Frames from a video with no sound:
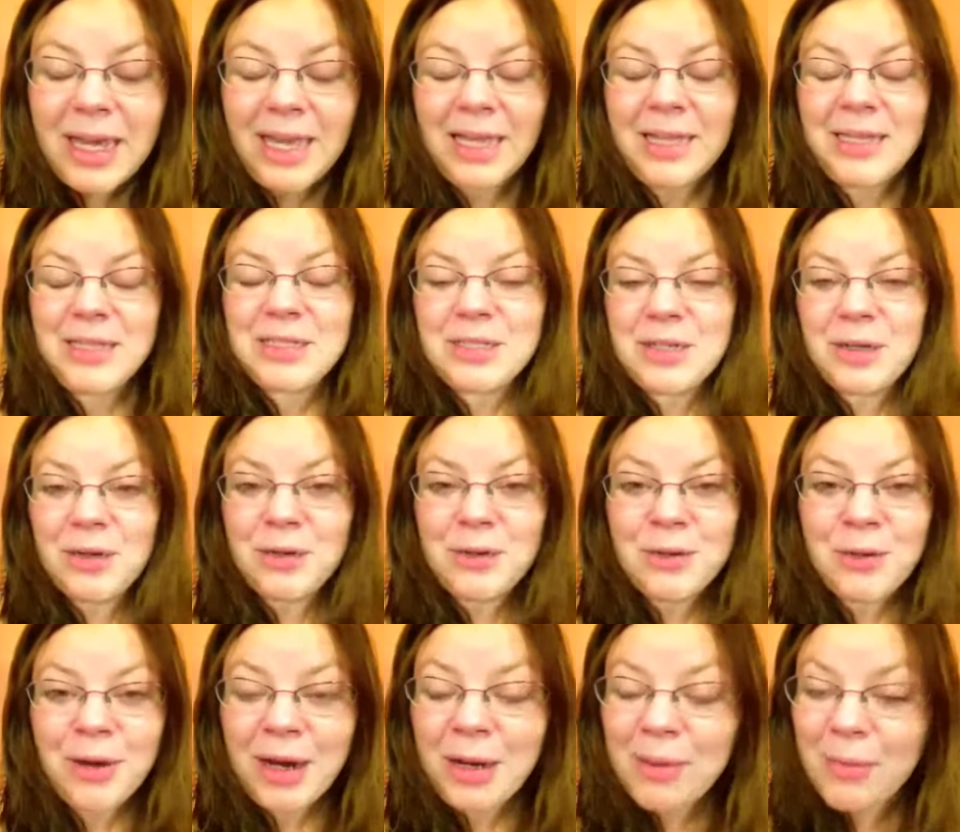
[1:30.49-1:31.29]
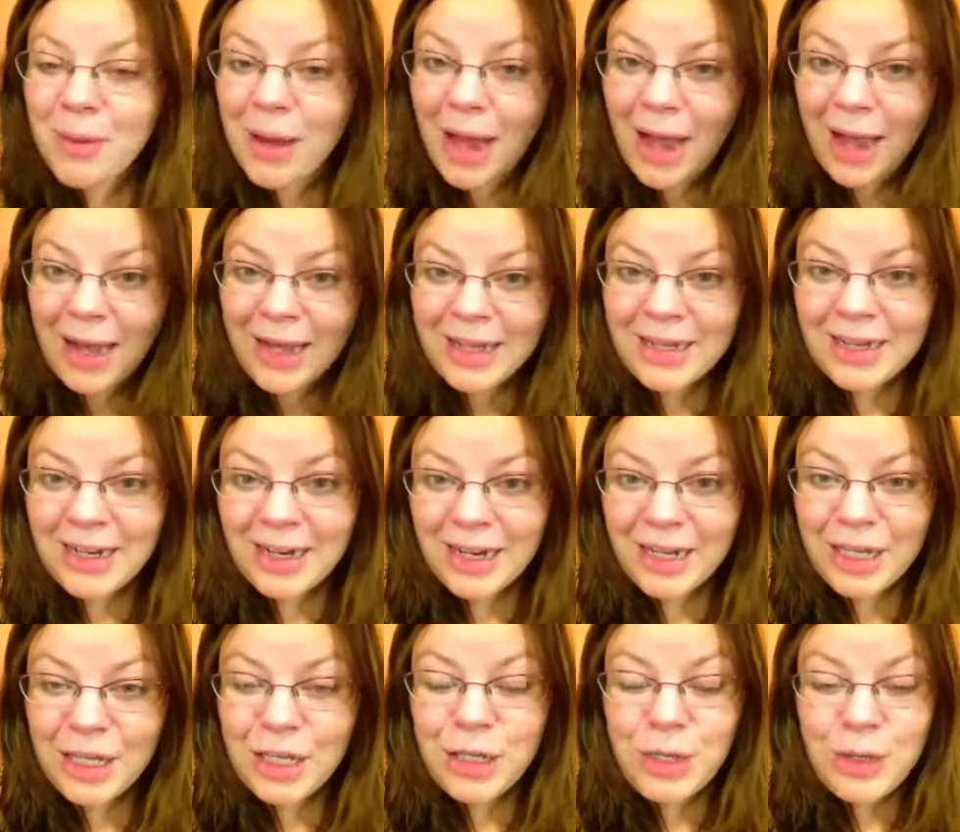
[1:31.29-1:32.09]
and so Grape had a
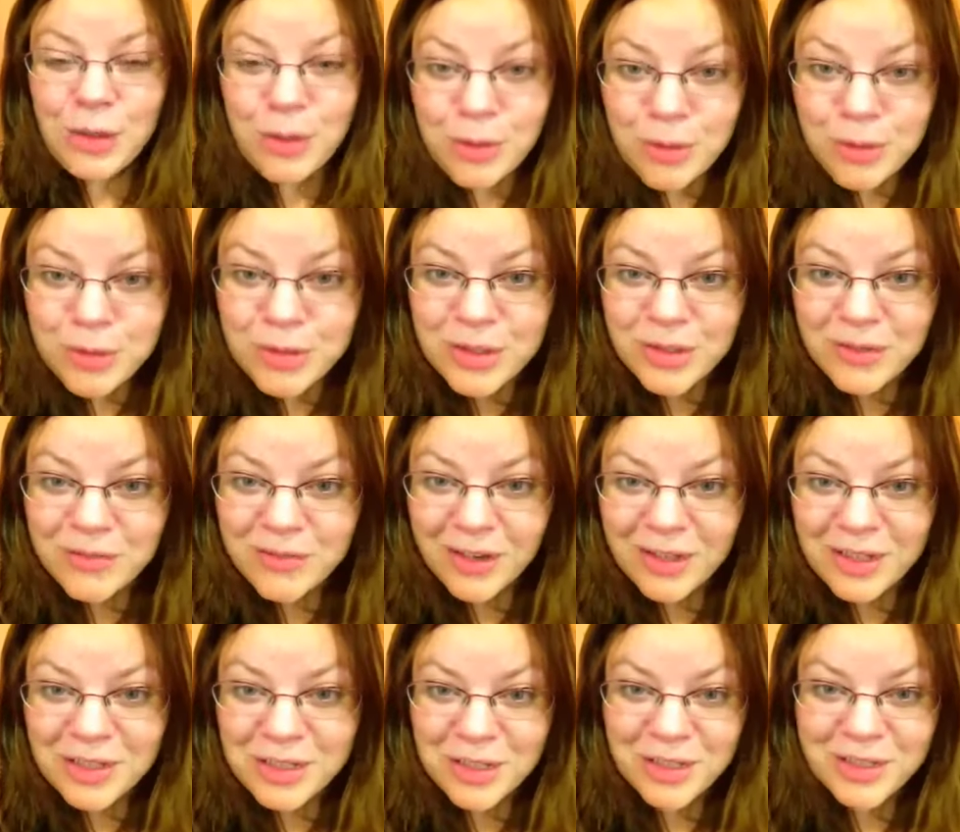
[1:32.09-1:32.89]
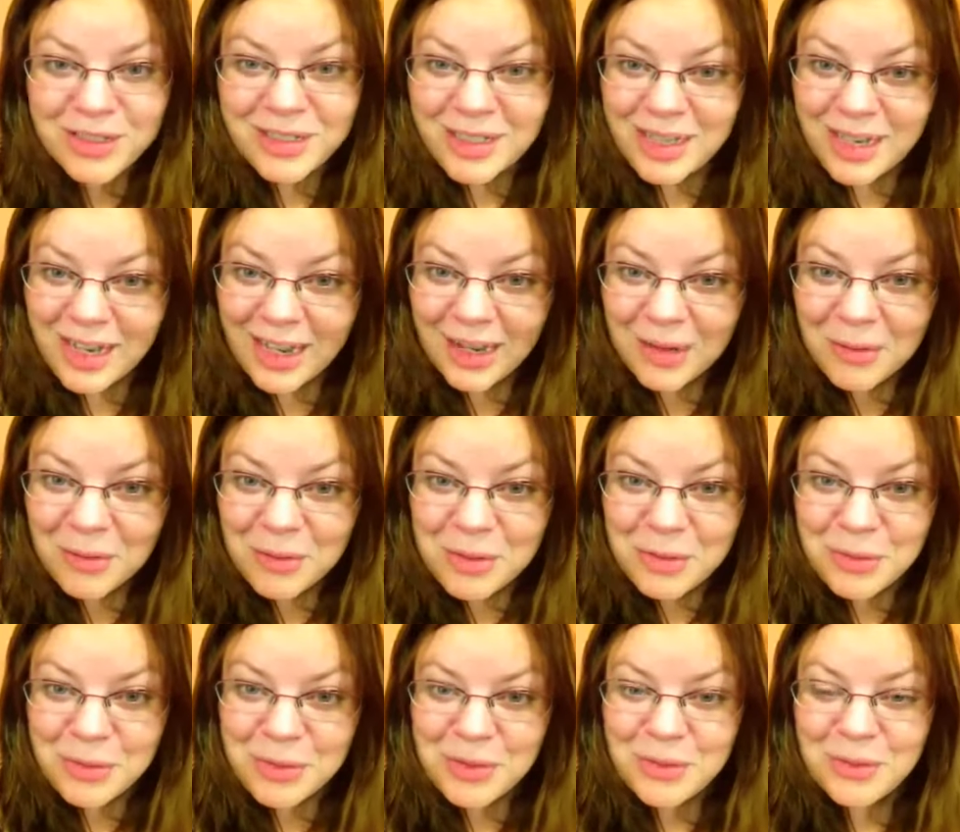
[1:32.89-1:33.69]
huge huge adventure today,
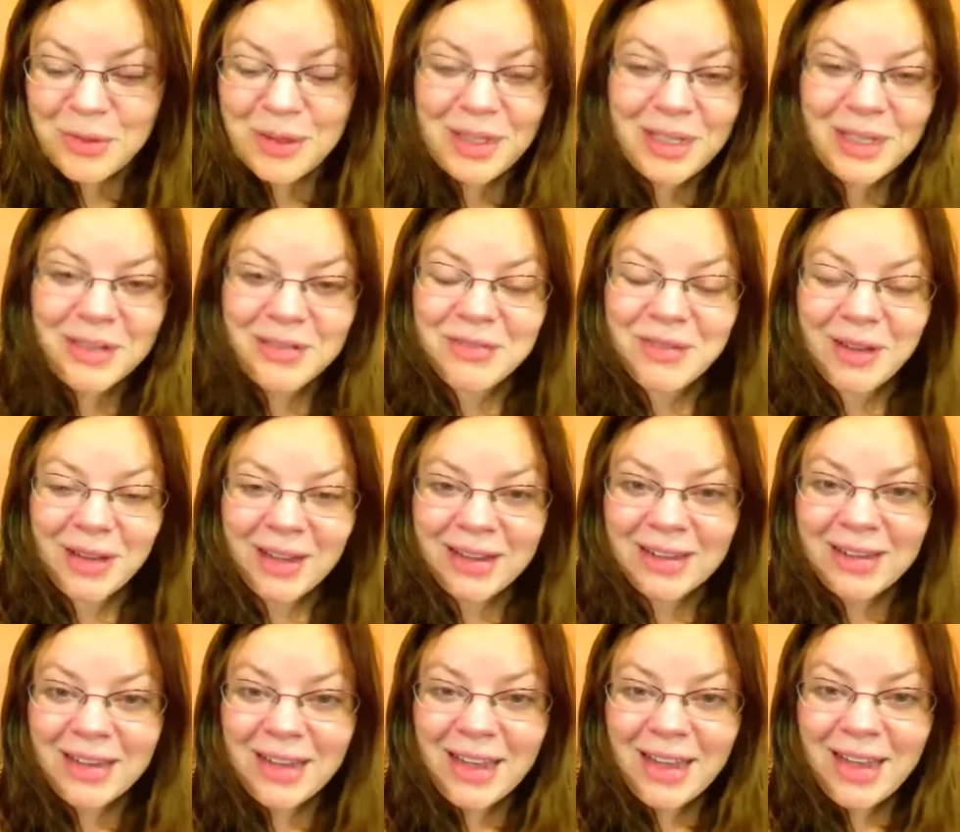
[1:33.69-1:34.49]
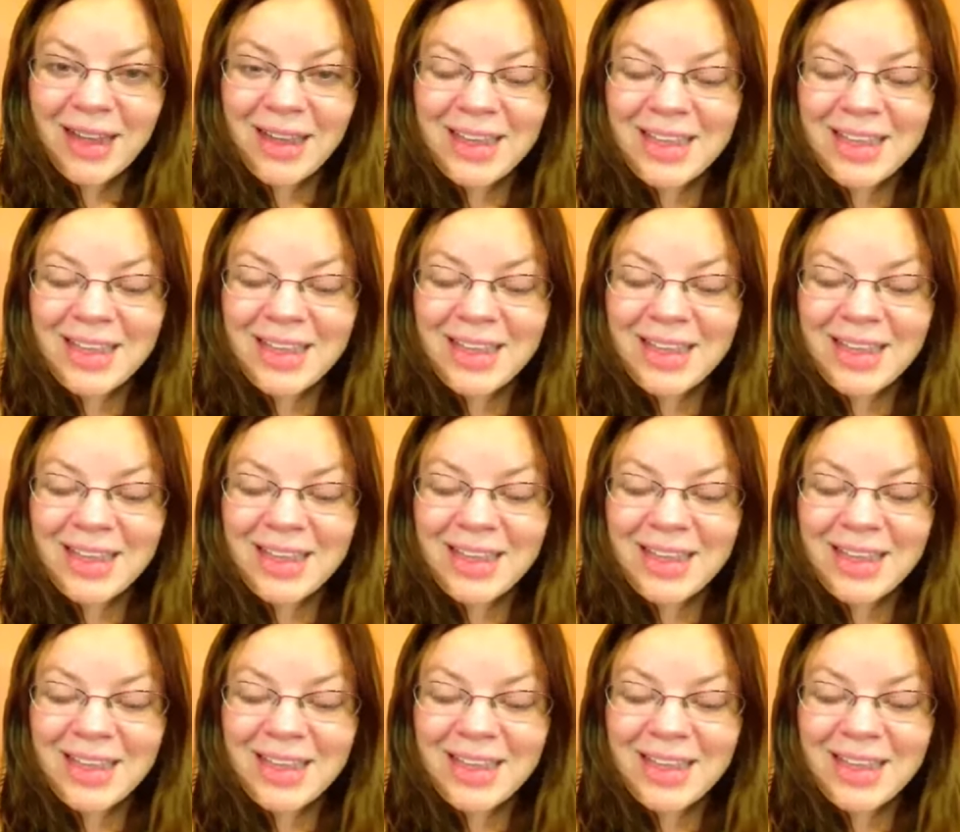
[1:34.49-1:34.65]
which was really fun.